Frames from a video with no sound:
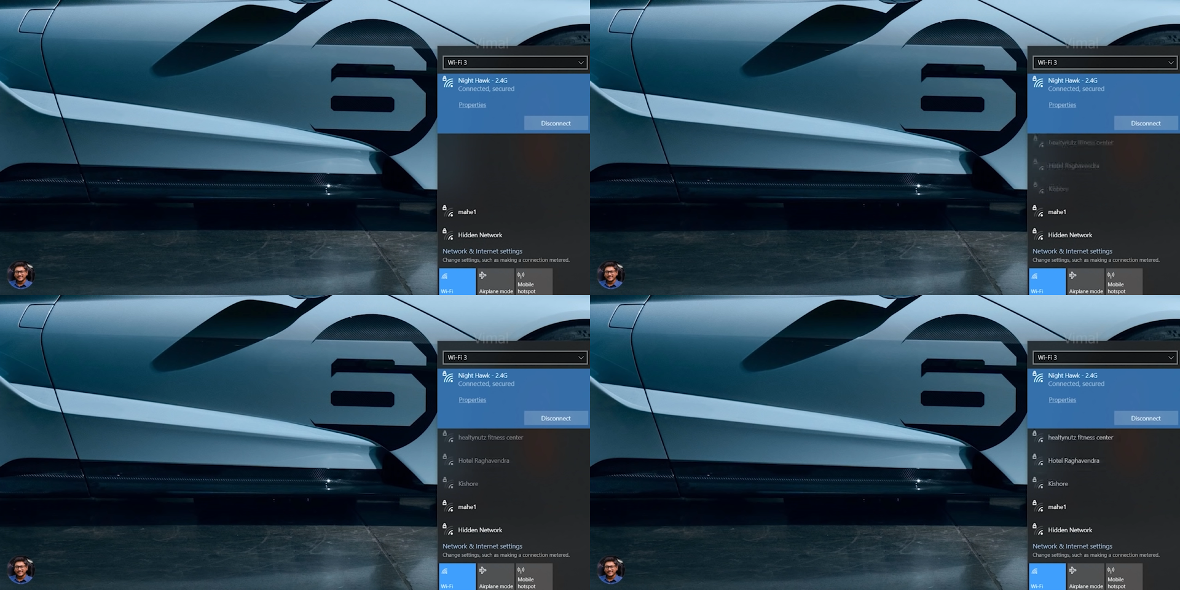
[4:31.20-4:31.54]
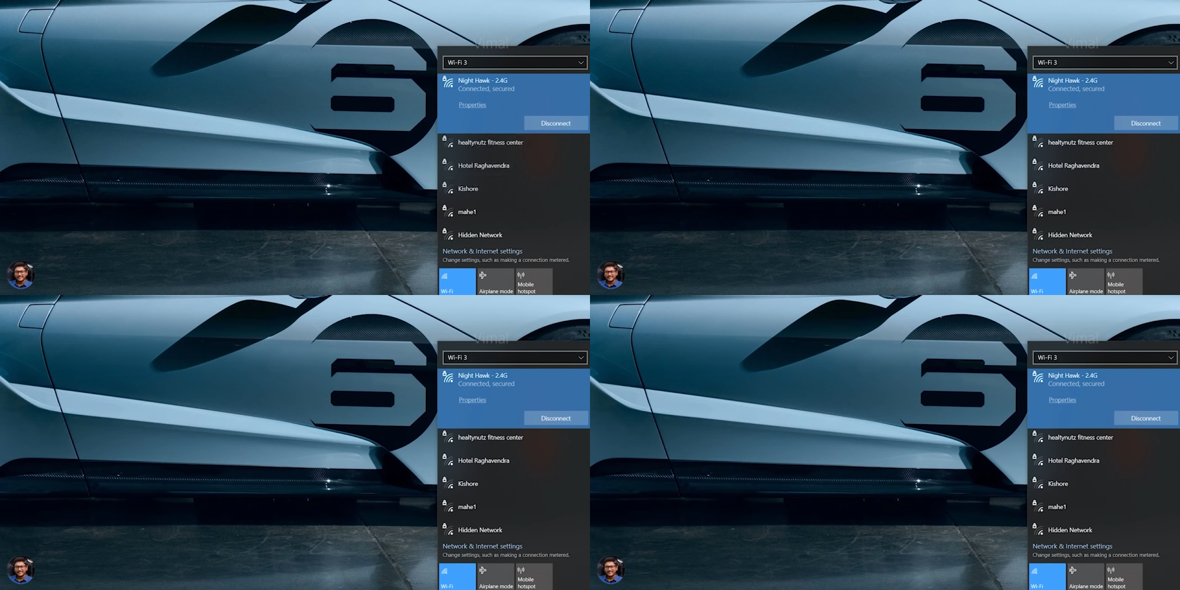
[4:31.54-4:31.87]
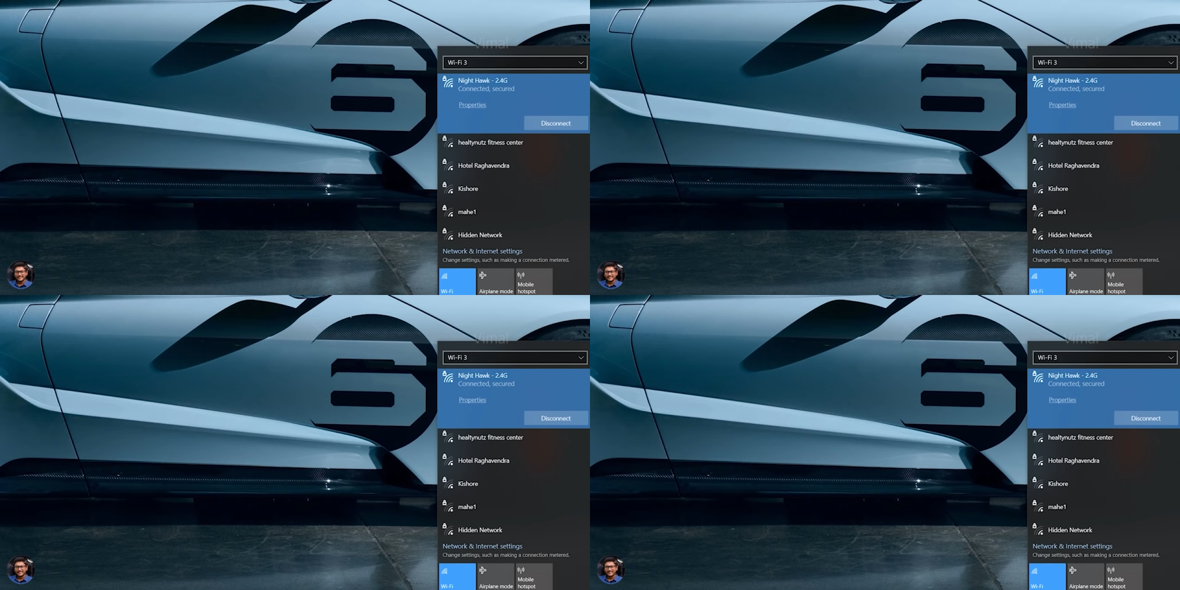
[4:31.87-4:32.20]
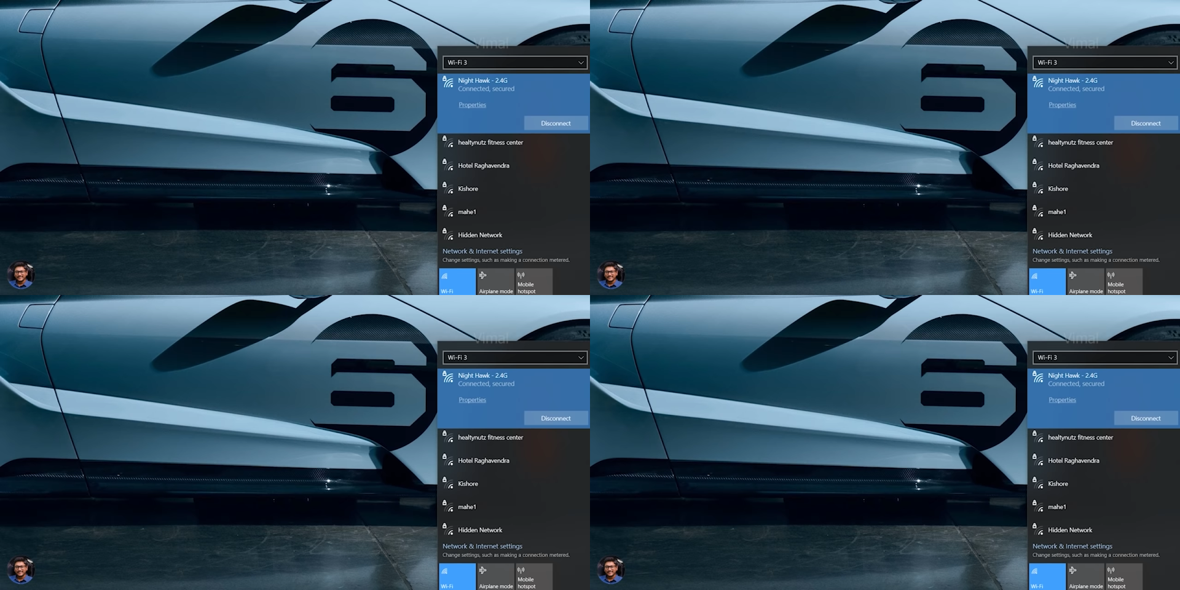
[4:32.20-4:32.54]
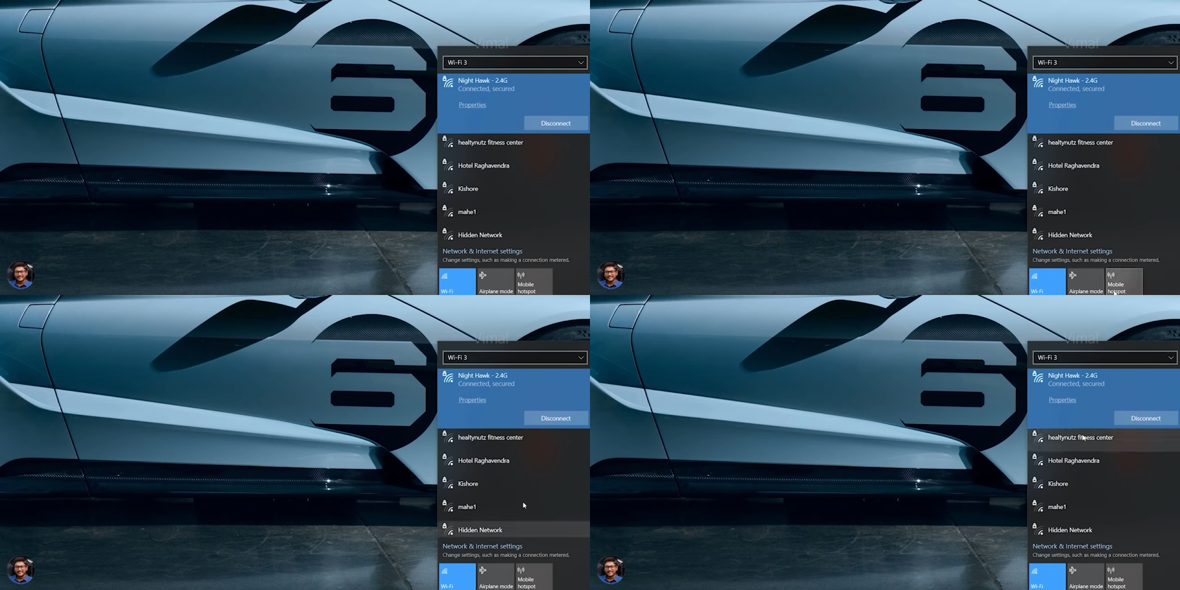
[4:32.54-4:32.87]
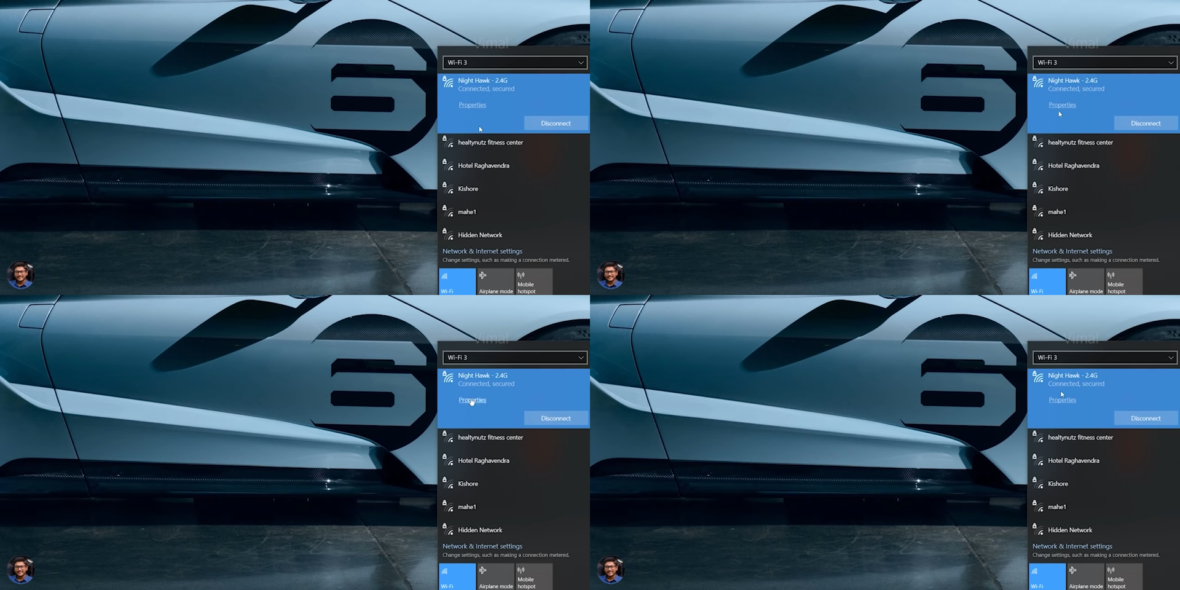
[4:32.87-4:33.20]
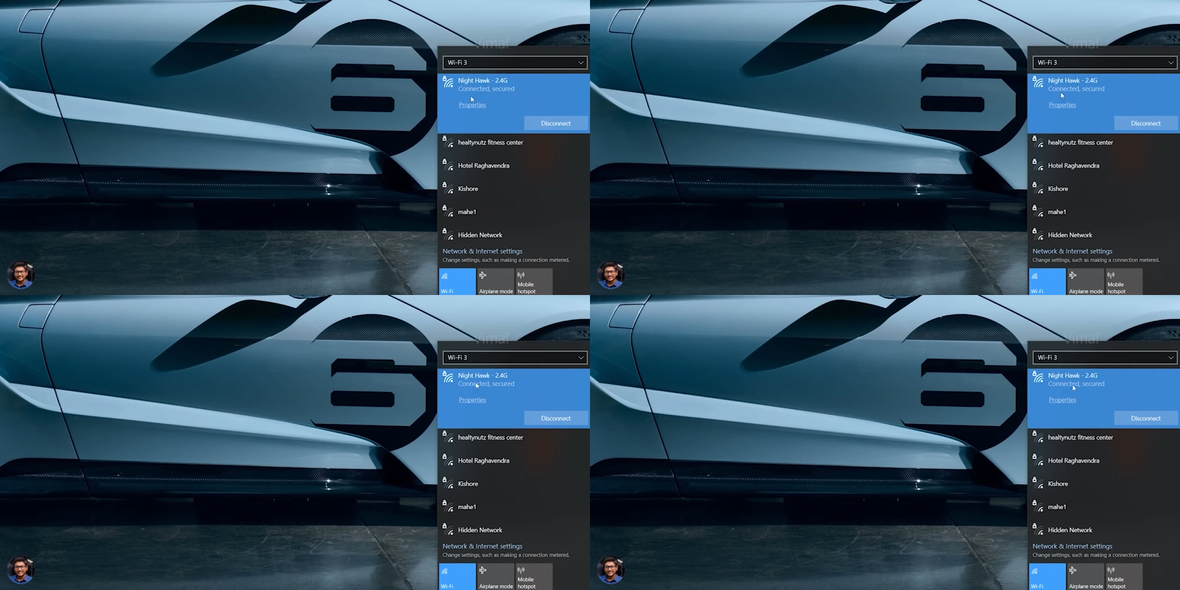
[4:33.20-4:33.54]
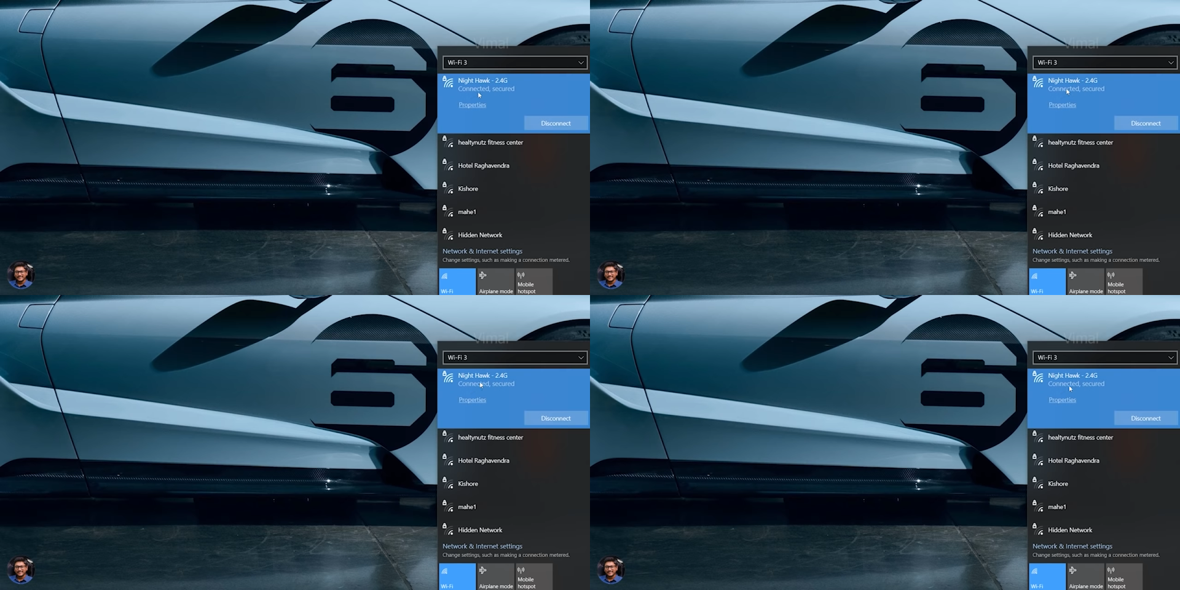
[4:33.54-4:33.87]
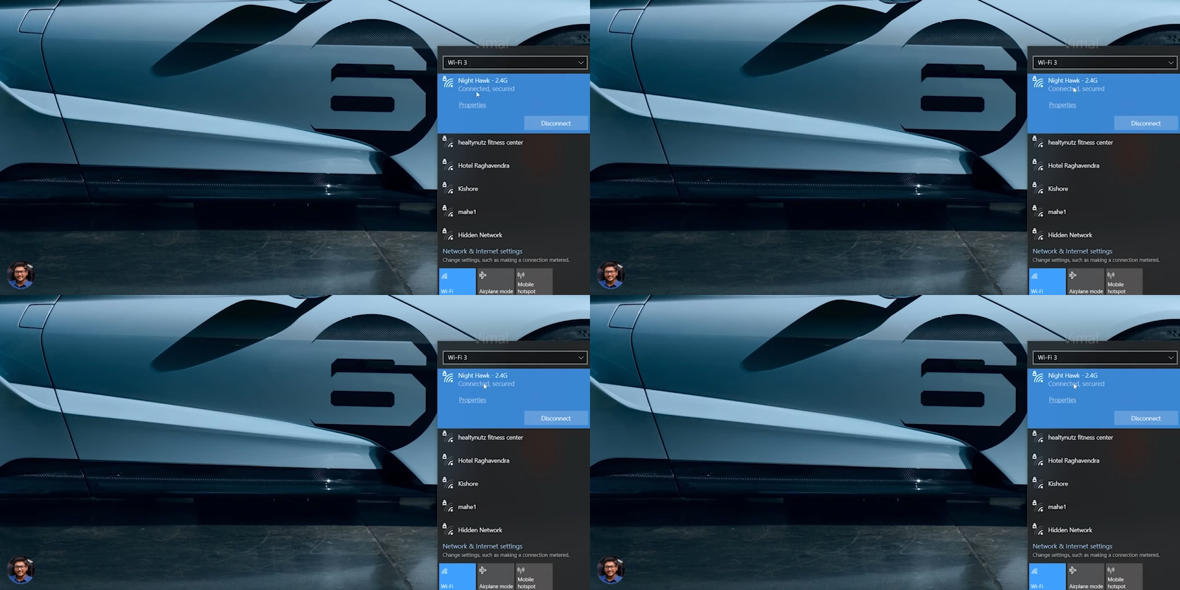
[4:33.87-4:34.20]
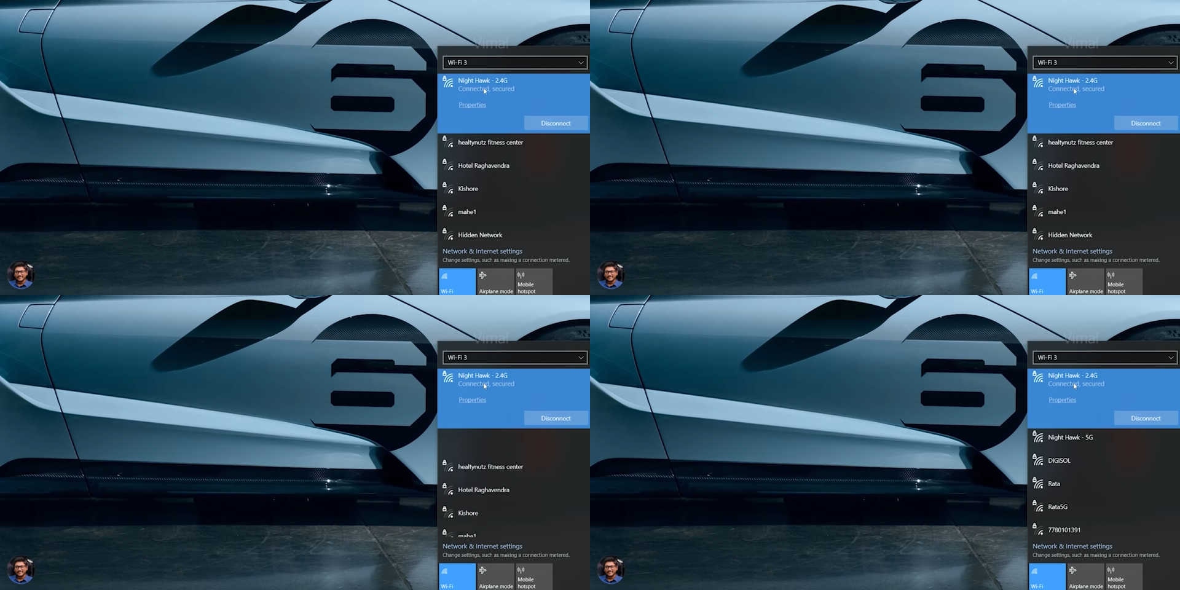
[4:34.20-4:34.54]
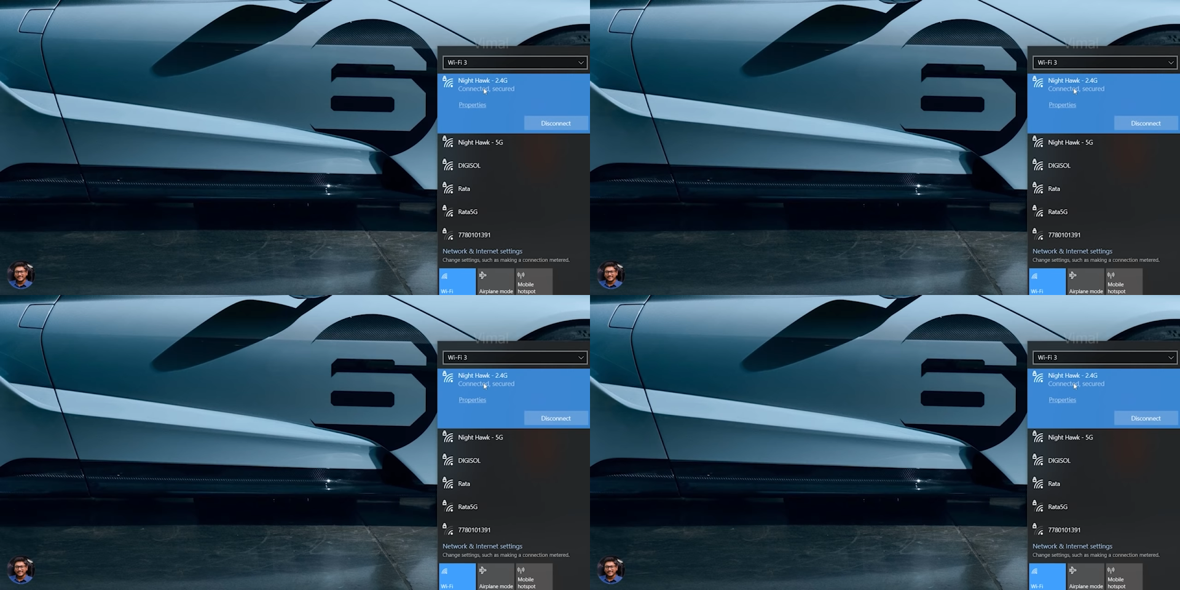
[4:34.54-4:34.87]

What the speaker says: No face is visible, so there are no lips to read.